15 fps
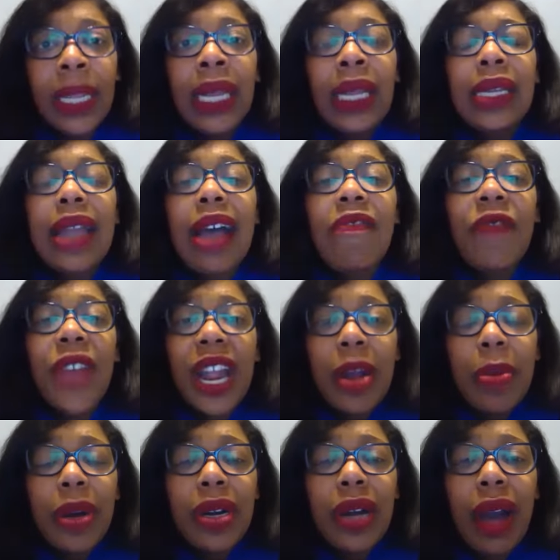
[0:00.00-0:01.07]
Now,
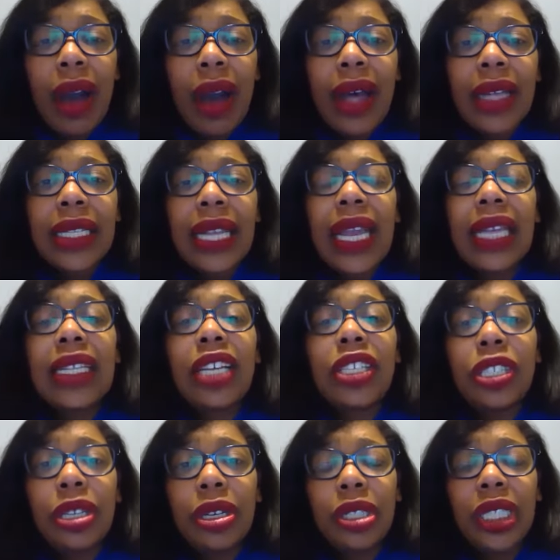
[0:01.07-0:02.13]
variable cost is
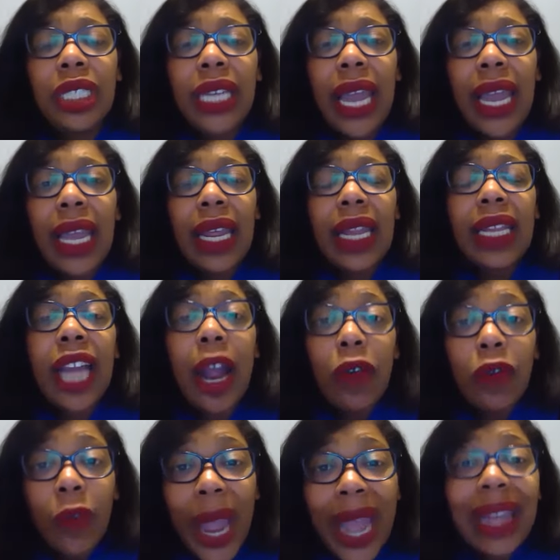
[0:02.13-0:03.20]

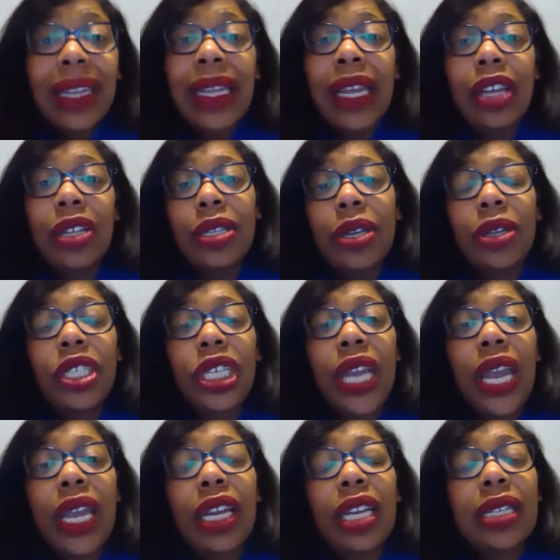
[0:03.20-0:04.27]
directly
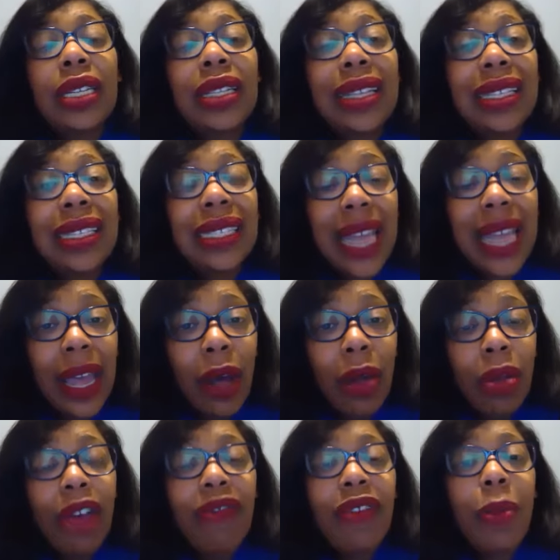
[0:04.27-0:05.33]
associated to the sale
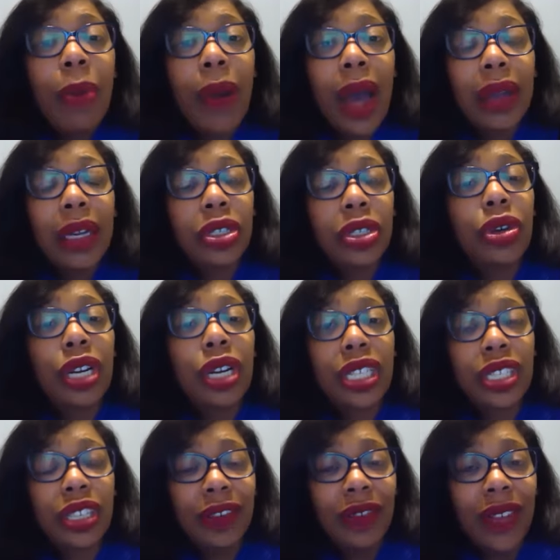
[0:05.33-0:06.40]
of a product or a
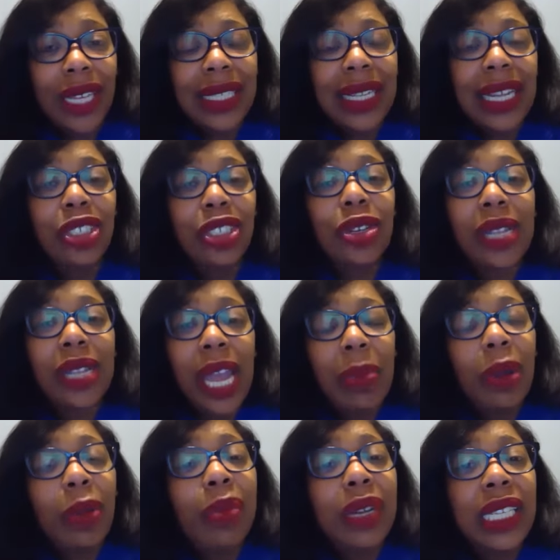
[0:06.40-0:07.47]
service. That's your labor
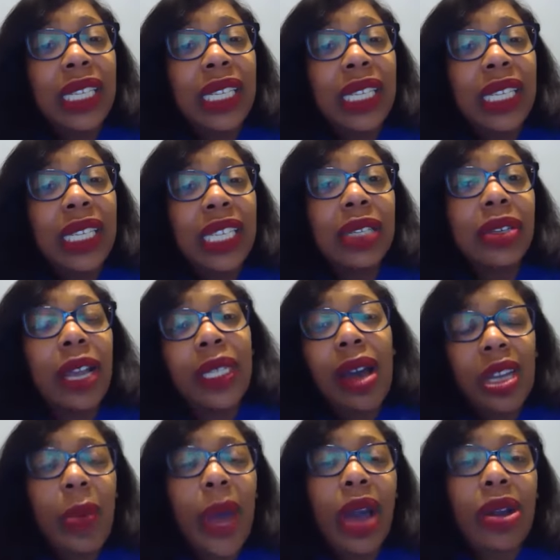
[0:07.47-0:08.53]
material that
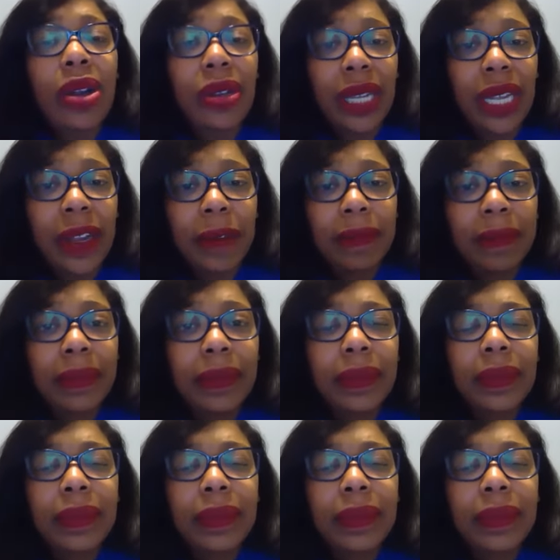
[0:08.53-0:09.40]
we talked about earlier.